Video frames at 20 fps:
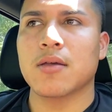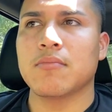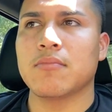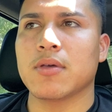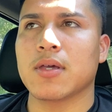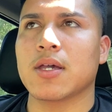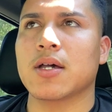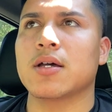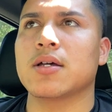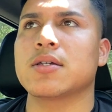
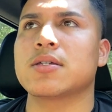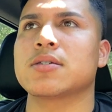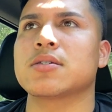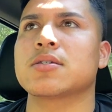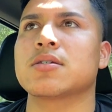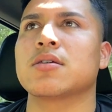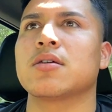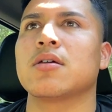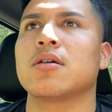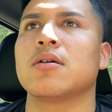
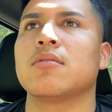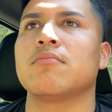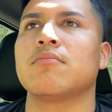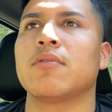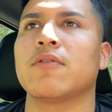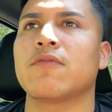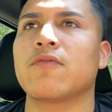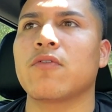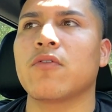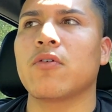because
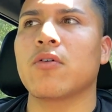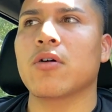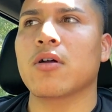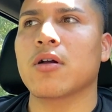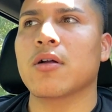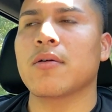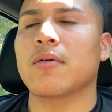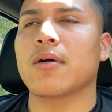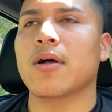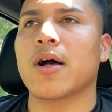
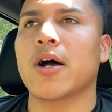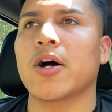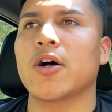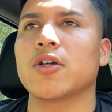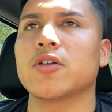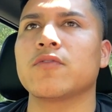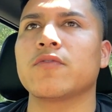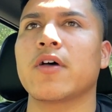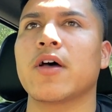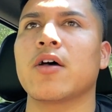before I
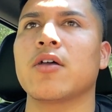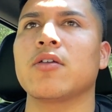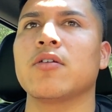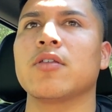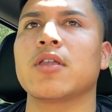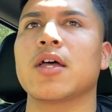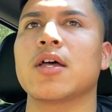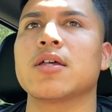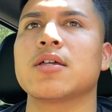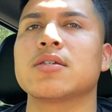was
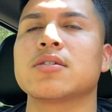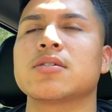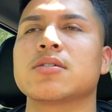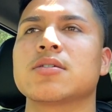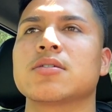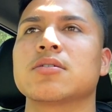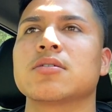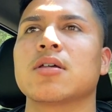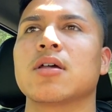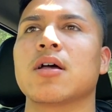valued
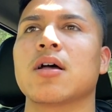as,